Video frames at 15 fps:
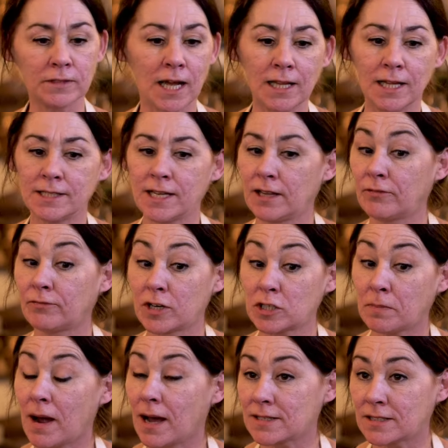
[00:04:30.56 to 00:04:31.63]
tagliatelle
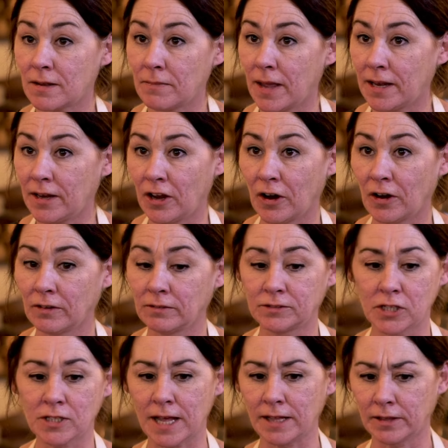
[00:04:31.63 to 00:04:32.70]
fresh pasta made here,
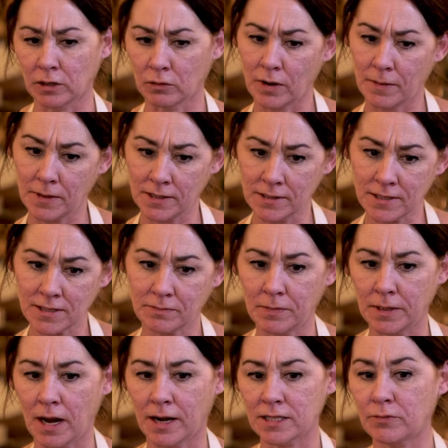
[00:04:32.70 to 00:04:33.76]
just like little ribbons,
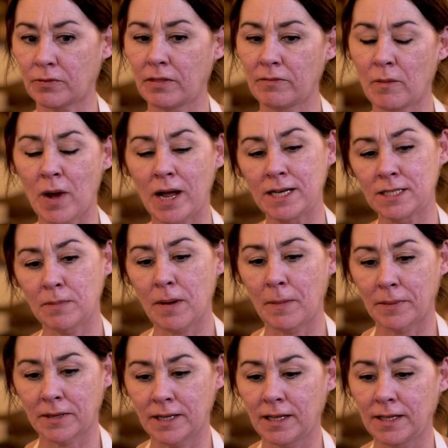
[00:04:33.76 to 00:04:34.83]
but not as wide as the
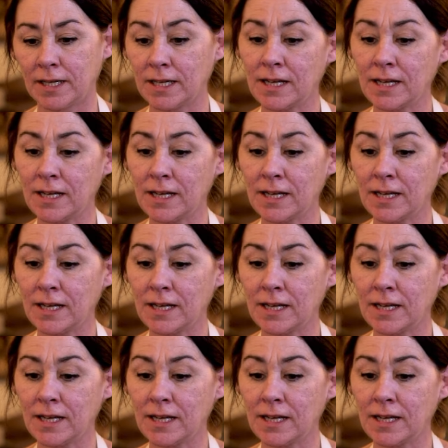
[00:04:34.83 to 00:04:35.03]
pappardelle.